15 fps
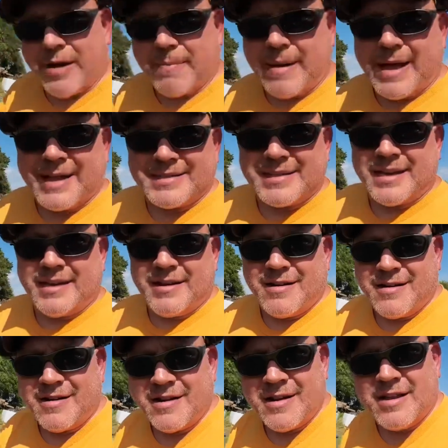basket
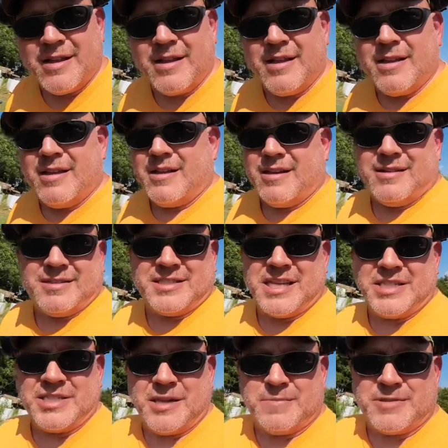here. I'll
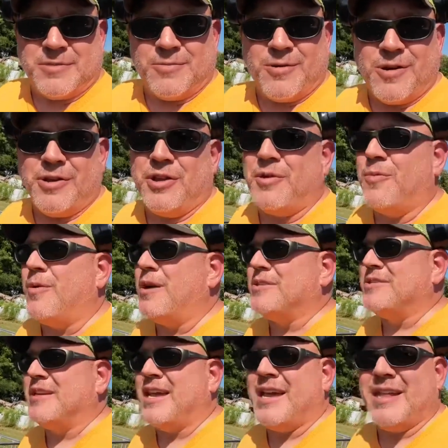set you up somewhere and you can watch
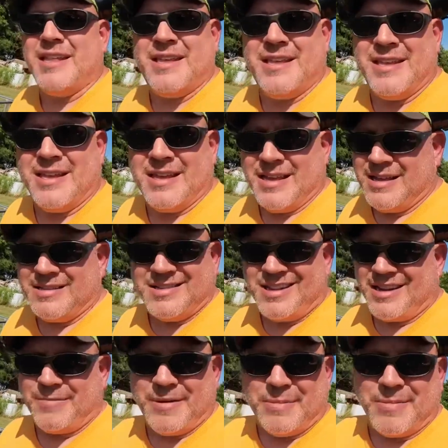that. It's not
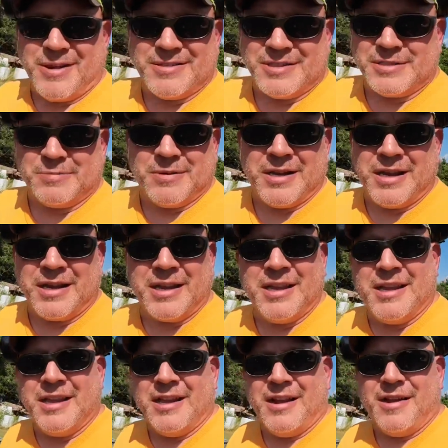going to be a bunch of splitting
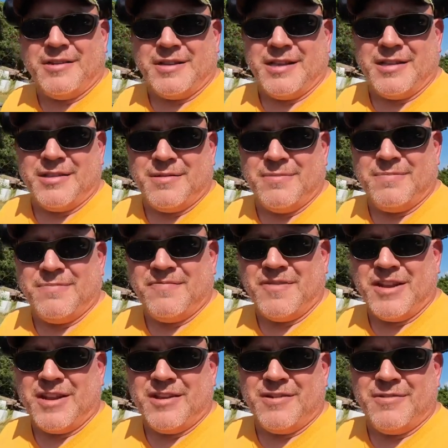here at the end of the
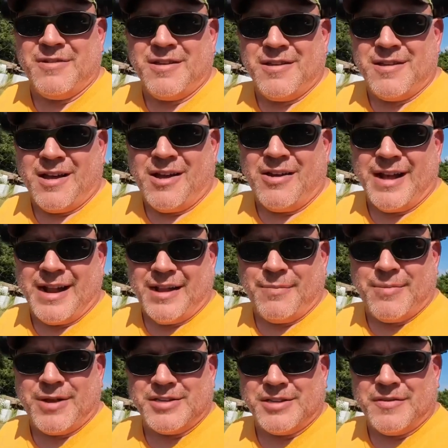video. I'll edit a
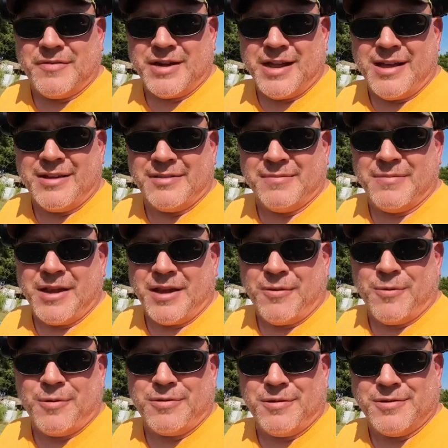bunch of it out and make it
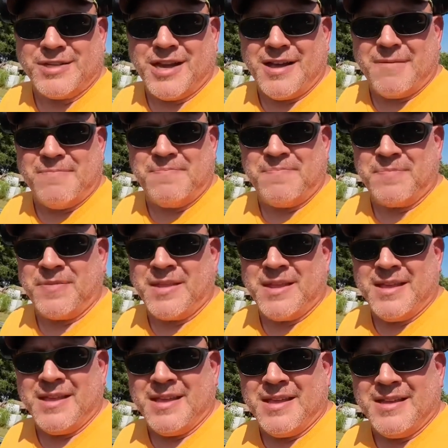worth your time.
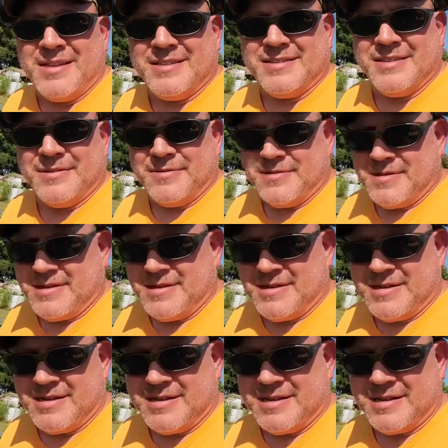So
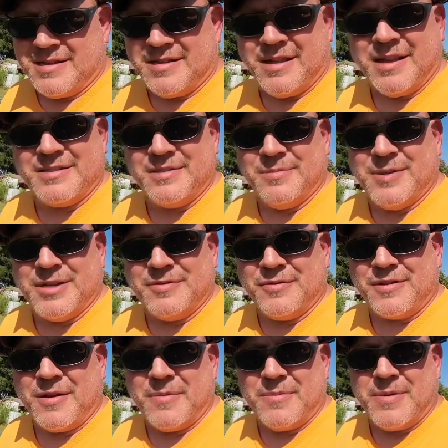thanks so much for
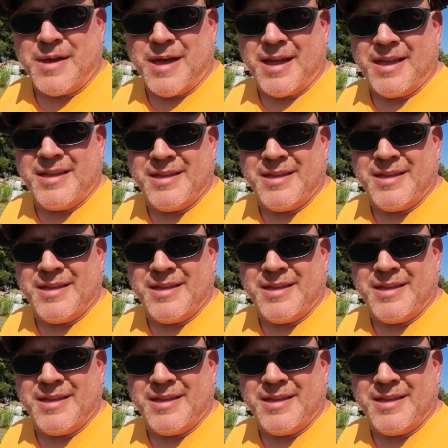coming by.